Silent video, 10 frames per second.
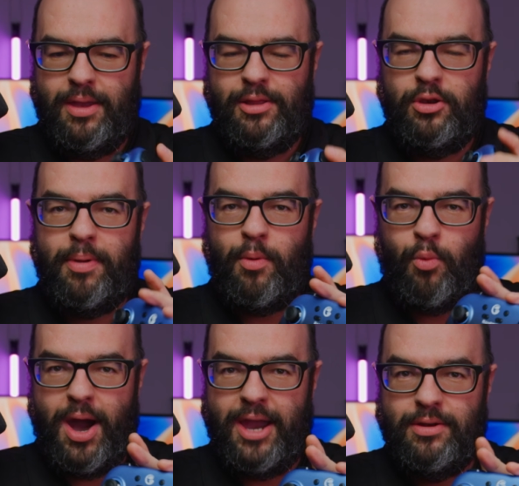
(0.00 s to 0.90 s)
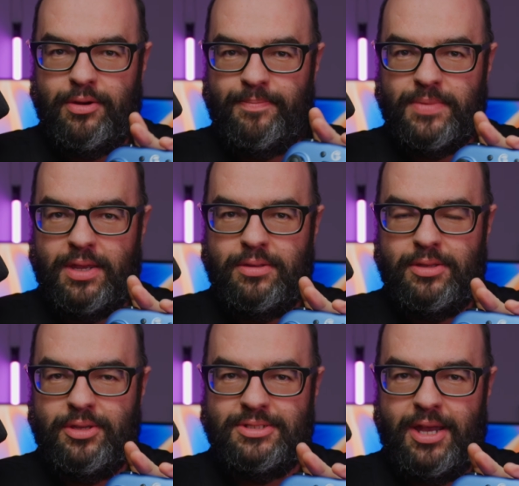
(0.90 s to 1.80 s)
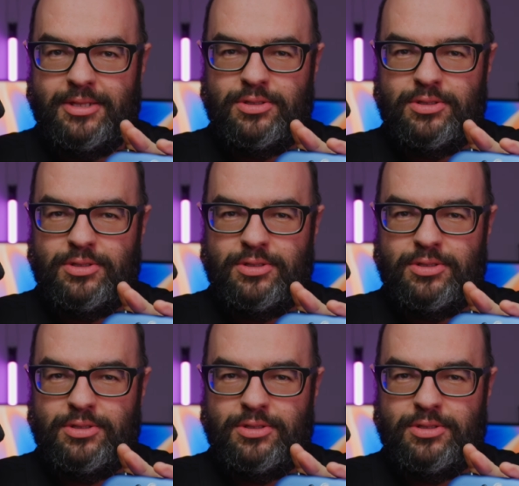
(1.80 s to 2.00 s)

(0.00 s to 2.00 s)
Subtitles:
bit wider in the design.